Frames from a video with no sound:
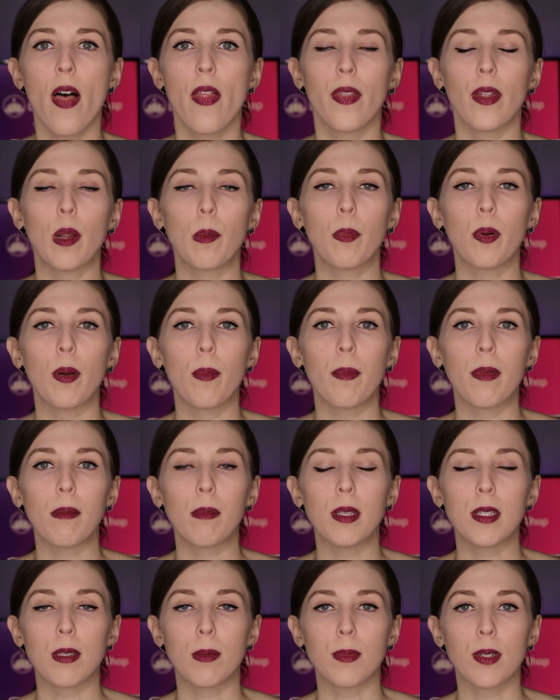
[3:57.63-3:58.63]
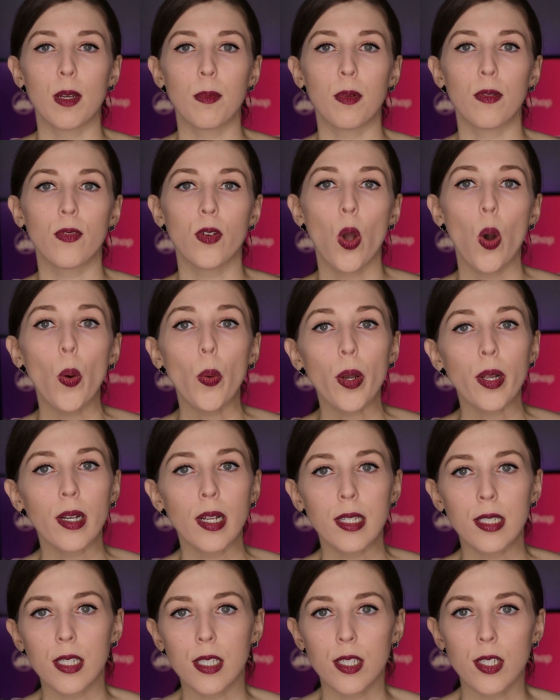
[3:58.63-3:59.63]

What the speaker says: Then I'll put maybe some type of coconut